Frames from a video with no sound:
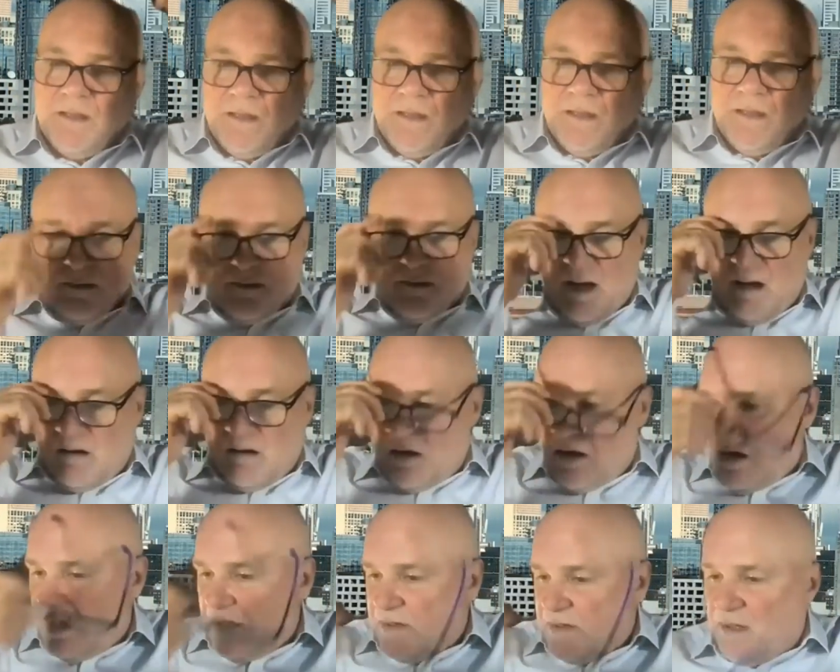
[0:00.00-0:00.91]

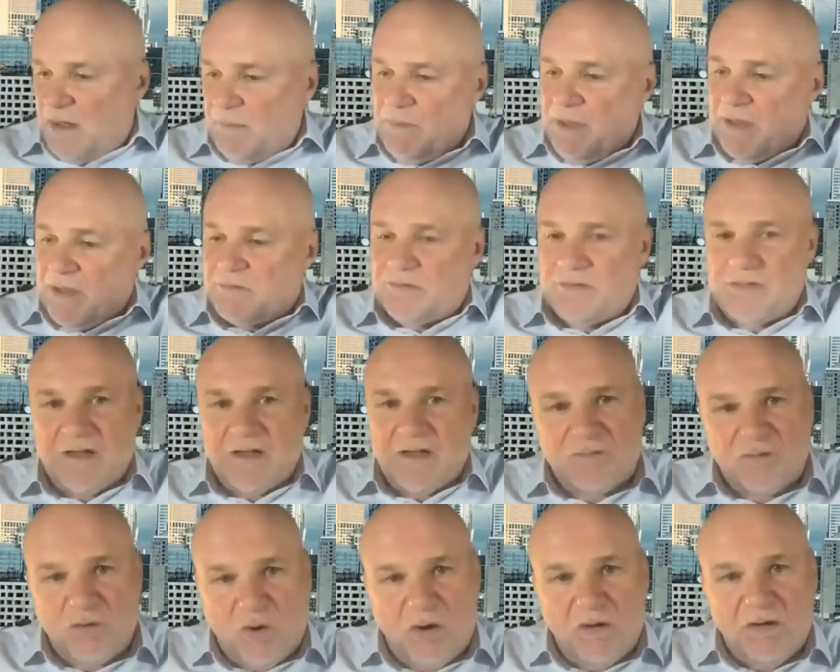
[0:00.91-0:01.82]
Now, I come back to
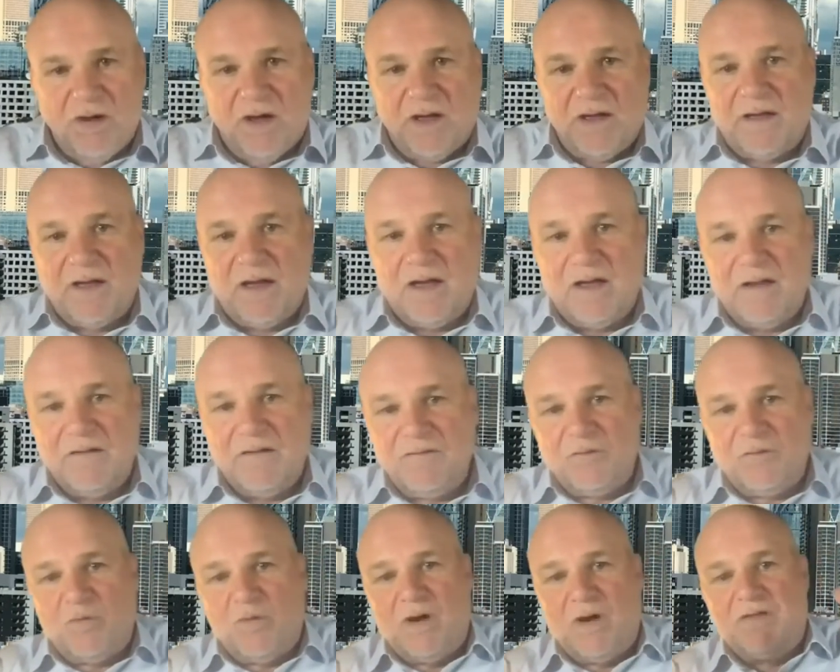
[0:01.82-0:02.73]
that talk I
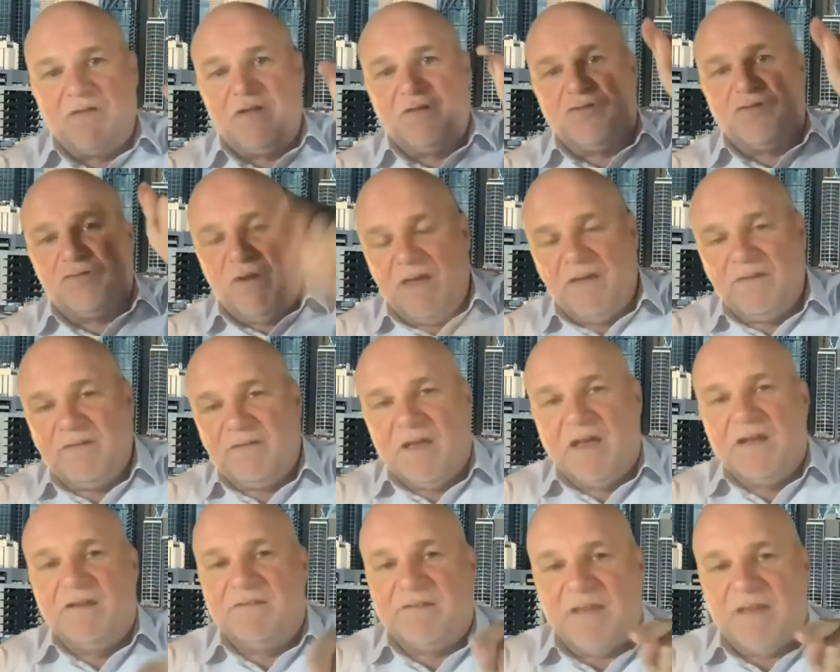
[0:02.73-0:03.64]
gave where the
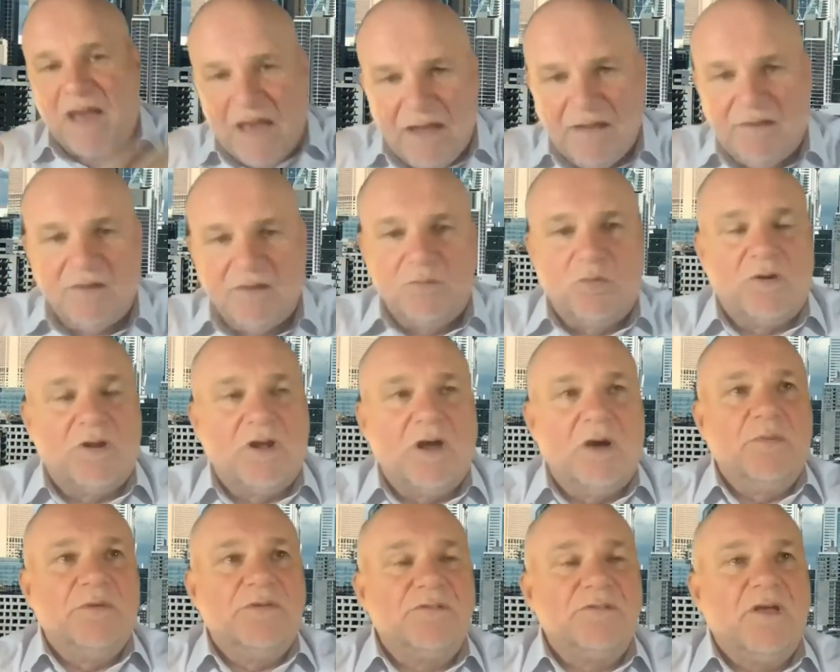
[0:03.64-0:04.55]
translators hated what I
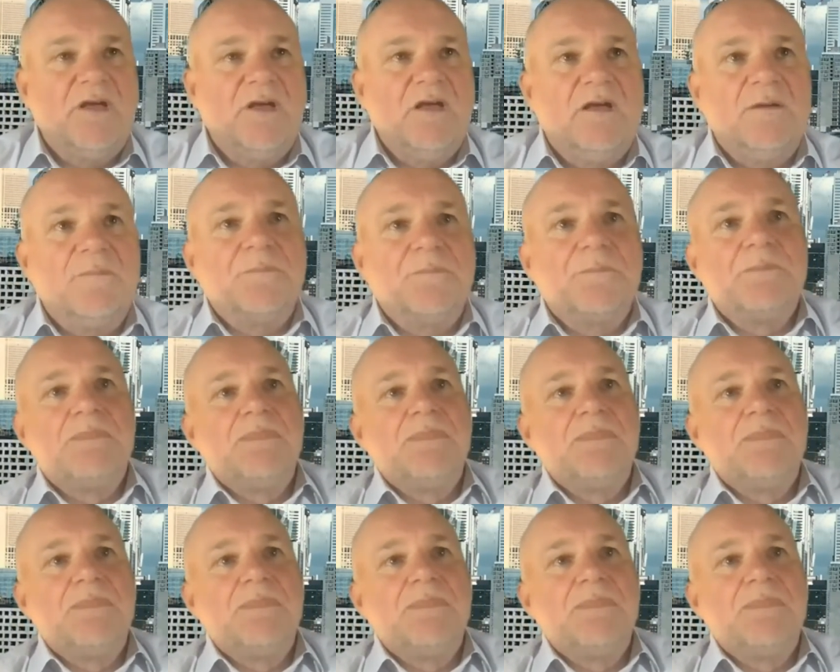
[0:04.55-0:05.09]
was saying.